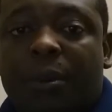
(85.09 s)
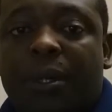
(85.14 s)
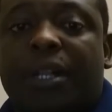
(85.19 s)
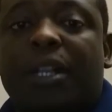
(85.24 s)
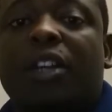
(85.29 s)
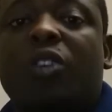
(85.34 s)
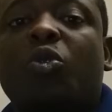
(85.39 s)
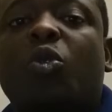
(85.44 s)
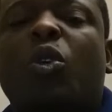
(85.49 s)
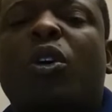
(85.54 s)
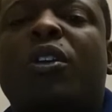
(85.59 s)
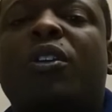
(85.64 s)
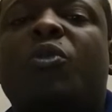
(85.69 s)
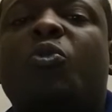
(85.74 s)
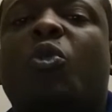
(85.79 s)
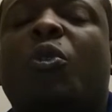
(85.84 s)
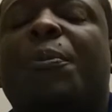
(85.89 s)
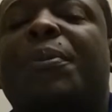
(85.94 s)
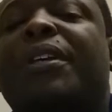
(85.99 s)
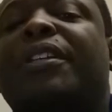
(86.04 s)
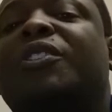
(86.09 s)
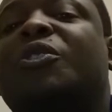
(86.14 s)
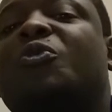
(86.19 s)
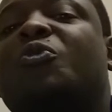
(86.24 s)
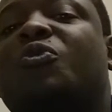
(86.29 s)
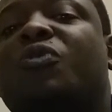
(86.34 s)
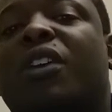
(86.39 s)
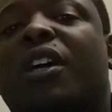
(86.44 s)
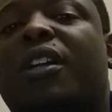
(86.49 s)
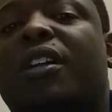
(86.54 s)
Another one will be to
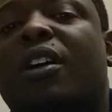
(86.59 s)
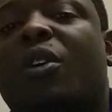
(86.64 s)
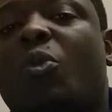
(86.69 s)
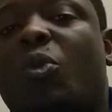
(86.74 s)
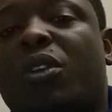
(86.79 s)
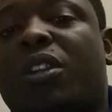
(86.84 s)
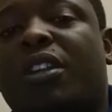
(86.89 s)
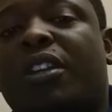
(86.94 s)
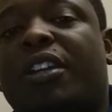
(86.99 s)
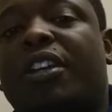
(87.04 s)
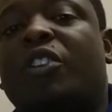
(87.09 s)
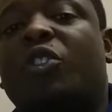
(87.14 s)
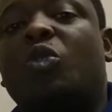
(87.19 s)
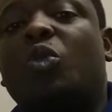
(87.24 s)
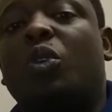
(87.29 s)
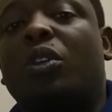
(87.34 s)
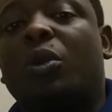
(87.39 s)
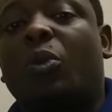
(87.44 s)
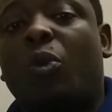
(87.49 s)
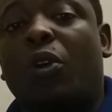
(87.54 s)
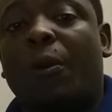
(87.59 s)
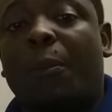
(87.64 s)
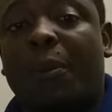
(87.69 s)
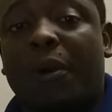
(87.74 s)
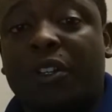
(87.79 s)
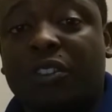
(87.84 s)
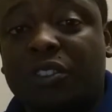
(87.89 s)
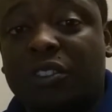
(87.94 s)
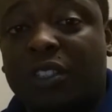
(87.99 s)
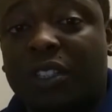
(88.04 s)
find out whether they're doing the work
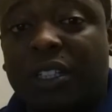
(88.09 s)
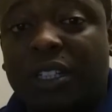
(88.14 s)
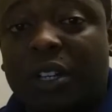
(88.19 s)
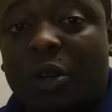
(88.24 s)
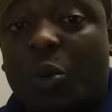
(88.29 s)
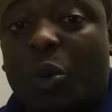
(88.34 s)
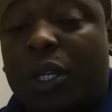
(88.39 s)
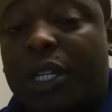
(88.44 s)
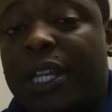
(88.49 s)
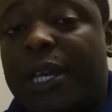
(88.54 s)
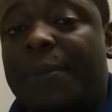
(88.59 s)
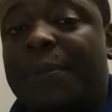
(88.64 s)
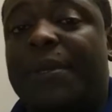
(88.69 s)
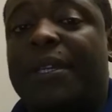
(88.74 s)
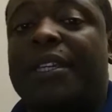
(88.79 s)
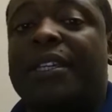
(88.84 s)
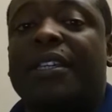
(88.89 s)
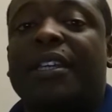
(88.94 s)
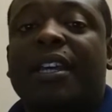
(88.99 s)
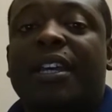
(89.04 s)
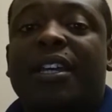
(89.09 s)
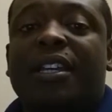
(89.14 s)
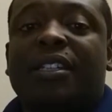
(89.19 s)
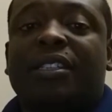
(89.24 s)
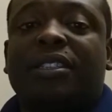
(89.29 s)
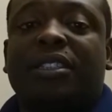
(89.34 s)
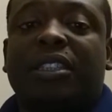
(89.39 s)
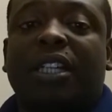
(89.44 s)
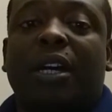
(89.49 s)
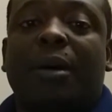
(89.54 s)
personally or would they be
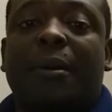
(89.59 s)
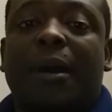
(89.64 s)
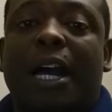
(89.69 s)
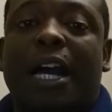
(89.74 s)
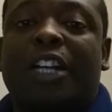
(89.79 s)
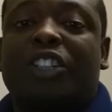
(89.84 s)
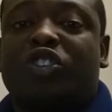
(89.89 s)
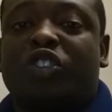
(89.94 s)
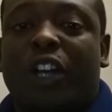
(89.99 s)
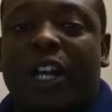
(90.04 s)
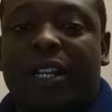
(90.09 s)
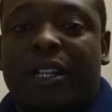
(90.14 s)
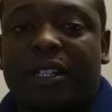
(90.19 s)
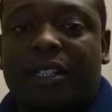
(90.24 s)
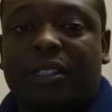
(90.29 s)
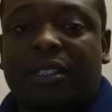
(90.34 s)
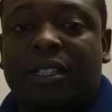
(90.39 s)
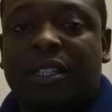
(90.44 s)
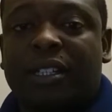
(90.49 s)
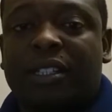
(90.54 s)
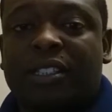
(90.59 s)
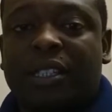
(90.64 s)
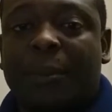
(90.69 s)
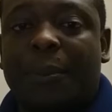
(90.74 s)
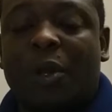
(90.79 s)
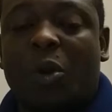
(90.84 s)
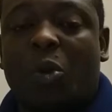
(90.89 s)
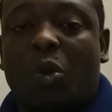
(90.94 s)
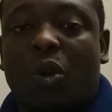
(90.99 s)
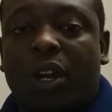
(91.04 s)
subcontracting
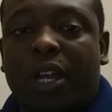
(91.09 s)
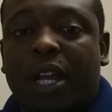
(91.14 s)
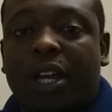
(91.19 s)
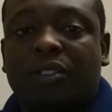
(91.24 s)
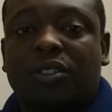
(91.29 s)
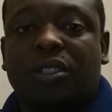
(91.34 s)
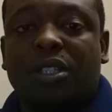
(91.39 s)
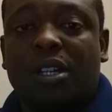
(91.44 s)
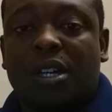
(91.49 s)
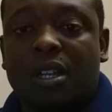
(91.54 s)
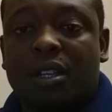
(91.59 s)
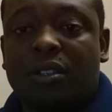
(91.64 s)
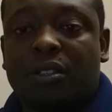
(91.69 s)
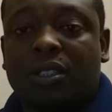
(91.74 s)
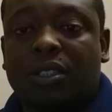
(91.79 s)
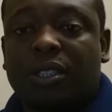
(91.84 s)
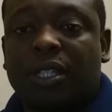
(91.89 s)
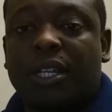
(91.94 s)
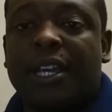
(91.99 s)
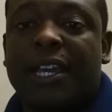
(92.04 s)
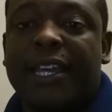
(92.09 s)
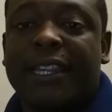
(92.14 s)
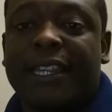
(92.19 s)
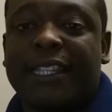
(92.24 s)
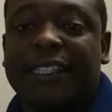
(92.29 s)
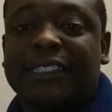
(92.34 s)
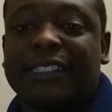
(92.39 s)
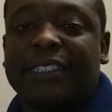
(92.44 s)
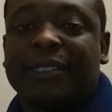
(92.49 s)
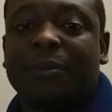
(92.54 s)
some of the work out to others.
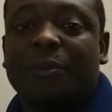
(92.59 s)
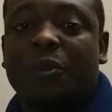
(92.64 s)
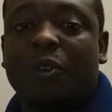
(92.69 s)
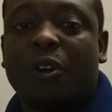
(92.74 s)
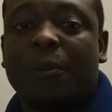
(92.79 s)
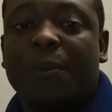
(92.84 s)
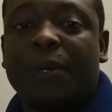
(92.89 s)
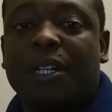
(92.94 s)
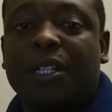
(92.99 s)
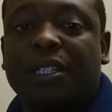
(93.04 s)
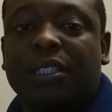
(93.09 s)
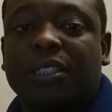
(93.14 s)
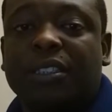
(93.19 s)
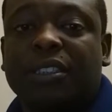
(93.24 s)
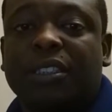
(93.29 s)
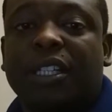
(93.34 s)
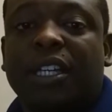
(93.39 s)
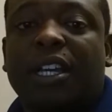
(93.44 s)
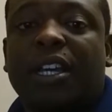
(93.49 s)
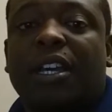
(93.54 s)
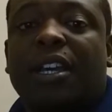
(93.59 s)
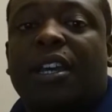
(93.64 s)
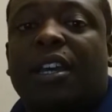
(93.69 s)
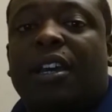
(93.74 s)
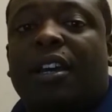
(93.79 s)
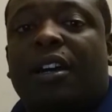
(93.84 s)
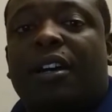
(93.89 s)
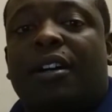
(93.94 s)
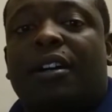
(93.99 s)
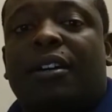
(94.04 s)
This is important because
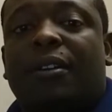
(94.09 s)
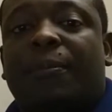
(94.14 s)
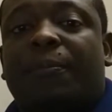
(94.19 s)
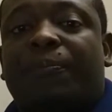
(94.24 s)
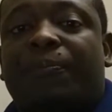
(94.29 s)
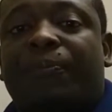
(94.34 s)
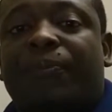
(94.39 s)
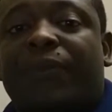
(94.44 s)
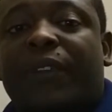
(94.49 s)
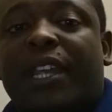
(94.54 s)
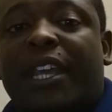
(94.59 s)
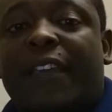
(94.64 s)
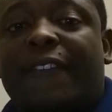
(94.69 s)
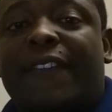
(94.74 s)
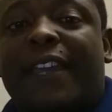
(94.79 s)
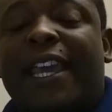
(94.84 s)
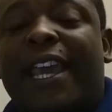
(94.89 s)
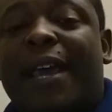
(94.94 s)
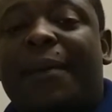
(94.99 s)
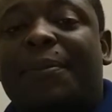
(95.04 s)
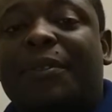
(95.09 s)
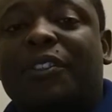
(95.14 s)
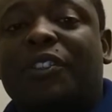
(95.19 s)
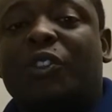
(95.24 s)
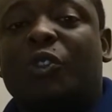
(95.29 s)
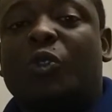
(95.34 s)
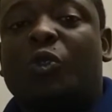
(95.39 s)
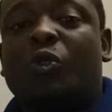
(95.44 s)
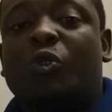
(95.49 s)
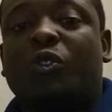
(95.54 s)
if they happen
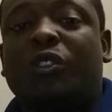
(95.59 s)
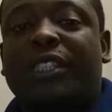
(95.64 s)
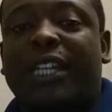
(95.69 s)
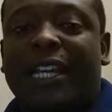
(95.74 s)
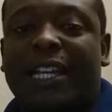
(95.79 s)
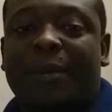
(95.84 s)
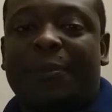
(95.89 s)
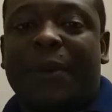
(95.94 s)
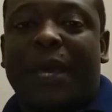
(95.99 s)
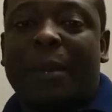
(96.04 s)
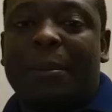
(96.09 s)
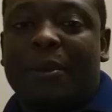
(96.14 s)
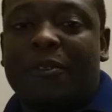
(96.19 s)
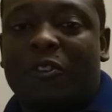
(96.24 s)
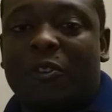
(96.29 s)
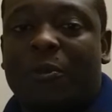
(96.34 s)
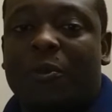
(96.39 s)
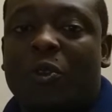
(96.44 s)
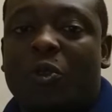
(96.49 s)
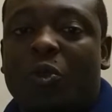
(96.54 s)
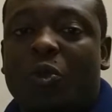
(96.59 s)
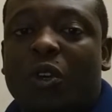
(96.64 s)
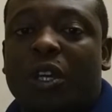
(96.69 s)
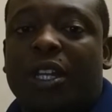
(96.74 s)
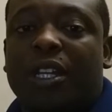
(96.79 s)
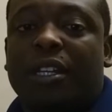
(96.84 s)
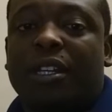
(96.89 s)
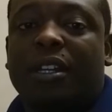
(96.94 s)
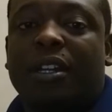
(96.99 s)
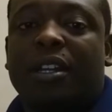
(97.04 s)
to take the payment from you
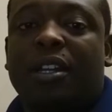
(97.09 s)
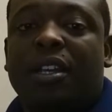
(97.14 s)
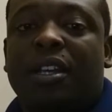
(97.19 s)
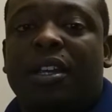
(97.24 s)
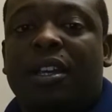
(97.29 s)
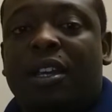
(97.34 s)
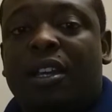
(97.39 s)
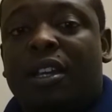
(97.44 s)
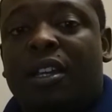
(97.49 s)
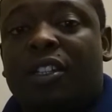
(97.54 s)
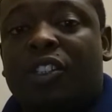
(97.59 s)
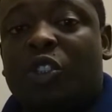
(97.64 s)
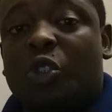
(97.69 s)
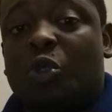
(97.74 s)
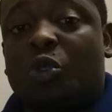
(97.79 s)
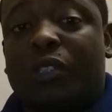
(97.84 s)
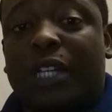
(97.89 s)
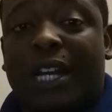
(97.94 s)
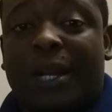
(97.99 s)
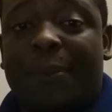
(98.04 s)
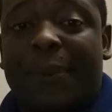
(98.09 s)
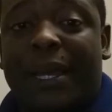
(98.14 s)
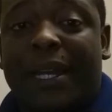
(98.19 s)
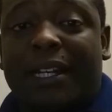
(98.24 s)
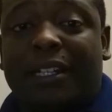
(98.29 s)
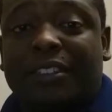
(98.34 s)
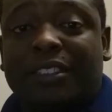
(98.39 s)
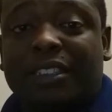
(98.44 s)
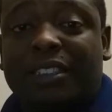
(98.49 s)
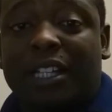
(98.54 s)
and choose not to pay
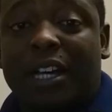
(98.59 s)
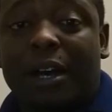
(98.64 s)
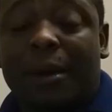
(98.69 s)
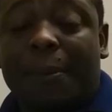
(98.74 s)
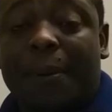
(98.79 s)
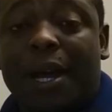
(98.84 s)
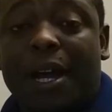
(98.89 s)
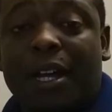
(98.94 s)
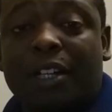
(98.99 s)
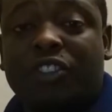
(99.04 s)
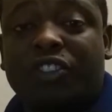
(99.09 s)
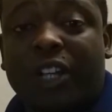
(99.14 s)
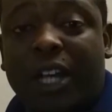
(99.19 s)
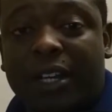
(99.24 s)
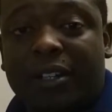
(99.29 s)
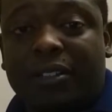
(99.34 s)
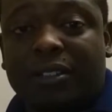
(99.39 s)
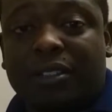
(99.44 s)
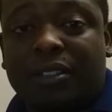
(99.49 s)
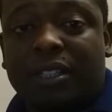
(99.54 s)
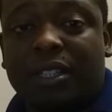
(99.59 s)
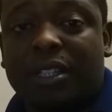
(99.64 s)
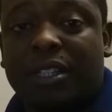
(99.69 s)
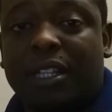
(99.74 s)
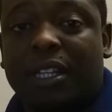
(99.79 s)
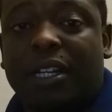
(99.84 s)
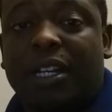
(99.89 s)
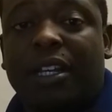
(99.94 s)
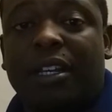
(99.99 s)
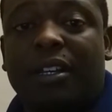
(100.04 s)
their subcontractors,
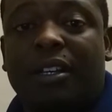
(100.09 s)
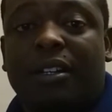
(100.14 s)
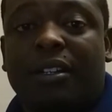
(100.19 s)
then